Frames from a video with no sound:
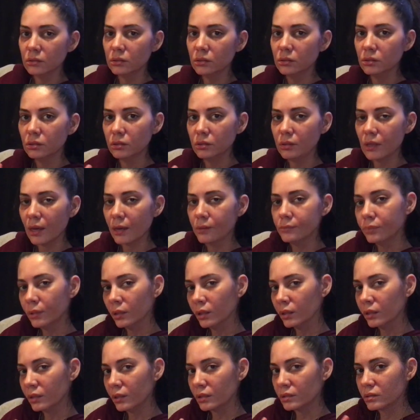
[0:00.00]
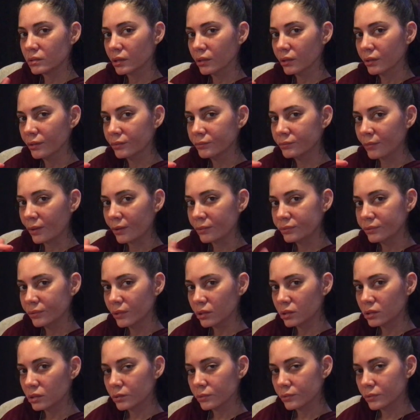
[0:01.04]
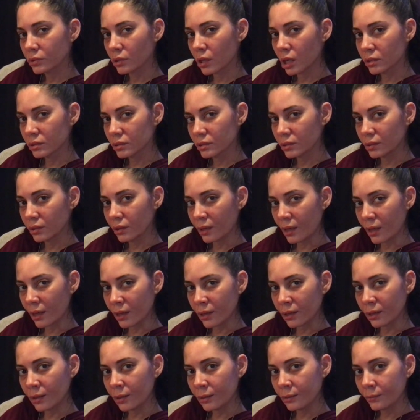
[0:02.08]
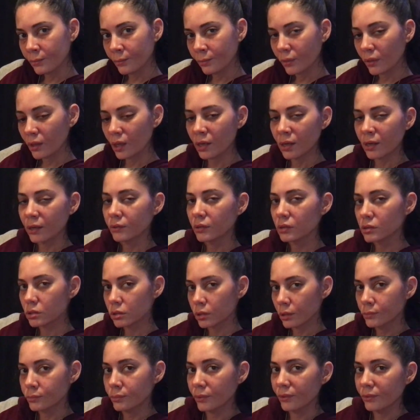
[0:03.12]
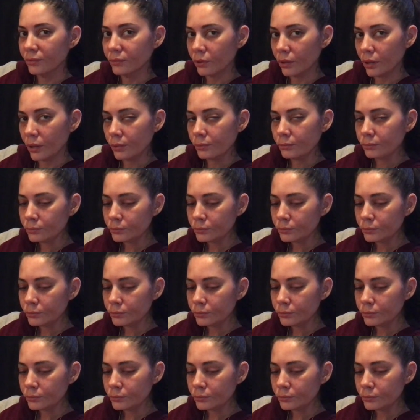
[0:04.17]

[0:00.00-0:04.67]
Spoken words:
the ability to lift my foot, so it was constantly hanging and I would trip over it.